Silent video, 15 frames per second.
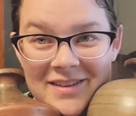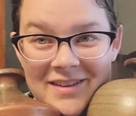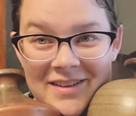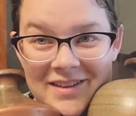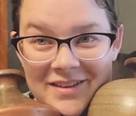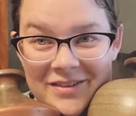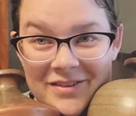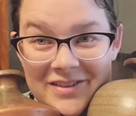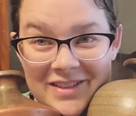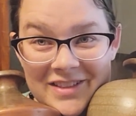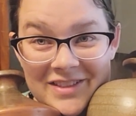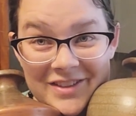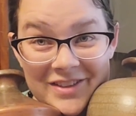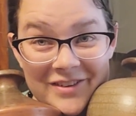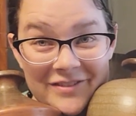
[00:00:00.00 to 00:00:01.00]
these are
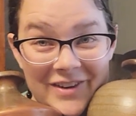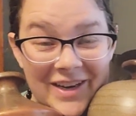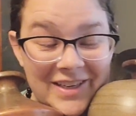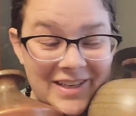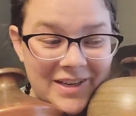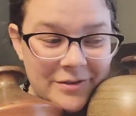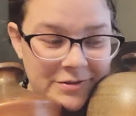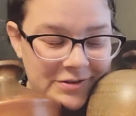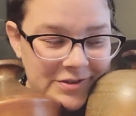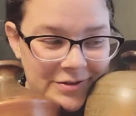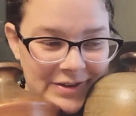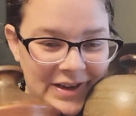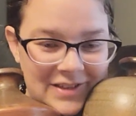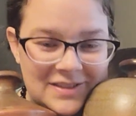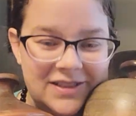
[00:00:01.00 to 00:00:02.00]
such a good find. I was so
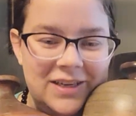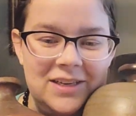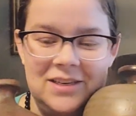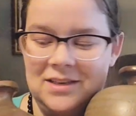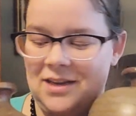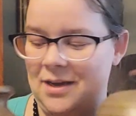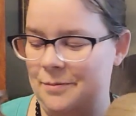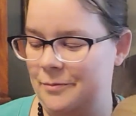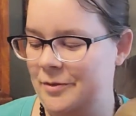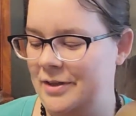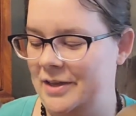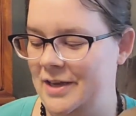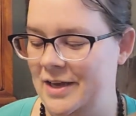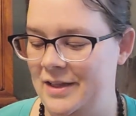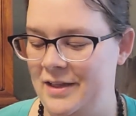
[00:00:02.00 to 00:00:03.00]
excited. I
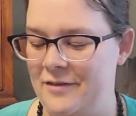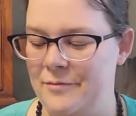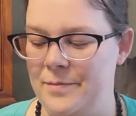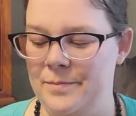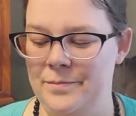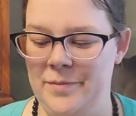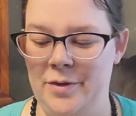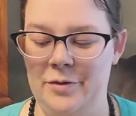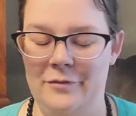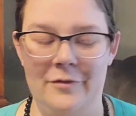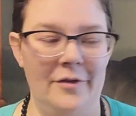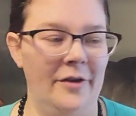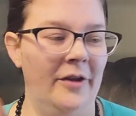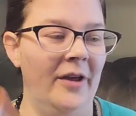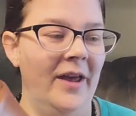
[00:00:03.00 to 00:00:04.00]
love
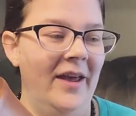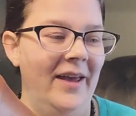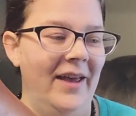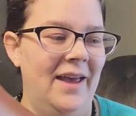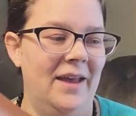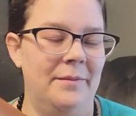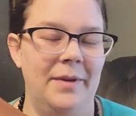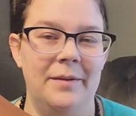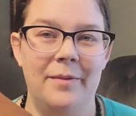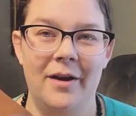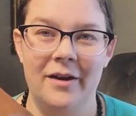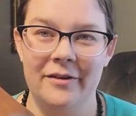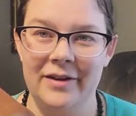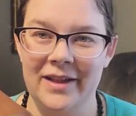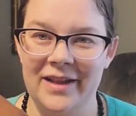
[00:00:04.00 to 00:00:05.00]
beautiful handmade
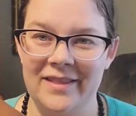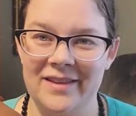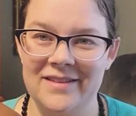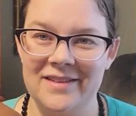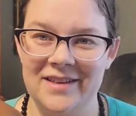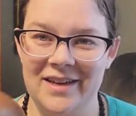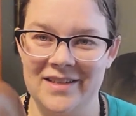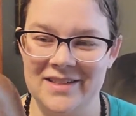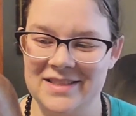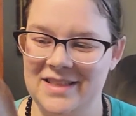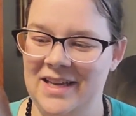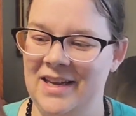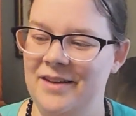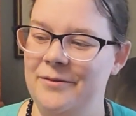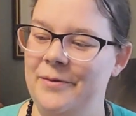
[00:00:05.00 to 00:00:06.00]
pottery like this, and I just
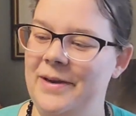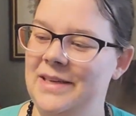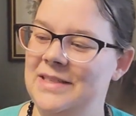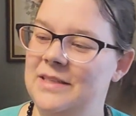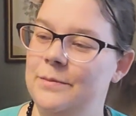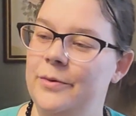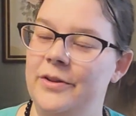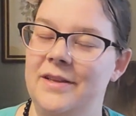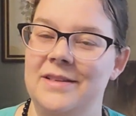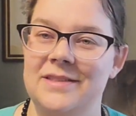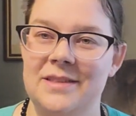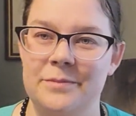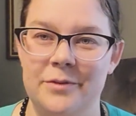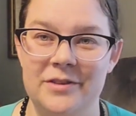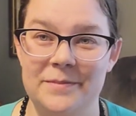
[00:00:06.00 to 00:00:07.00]
can't wait to put these
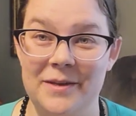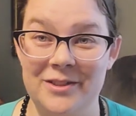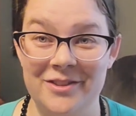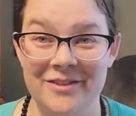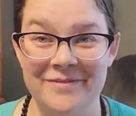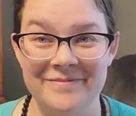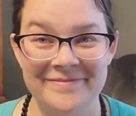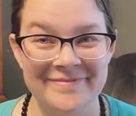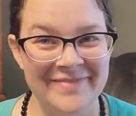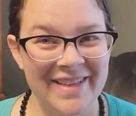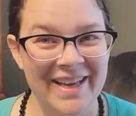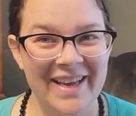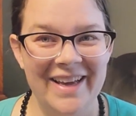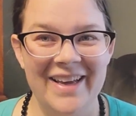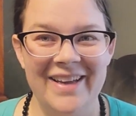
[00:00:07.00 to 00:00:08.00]
somewhere special.
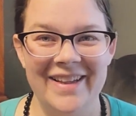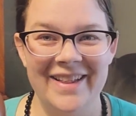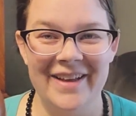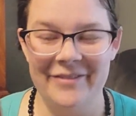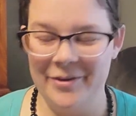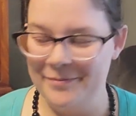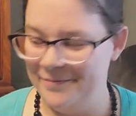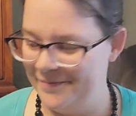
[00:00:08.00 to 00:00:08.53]
Love them.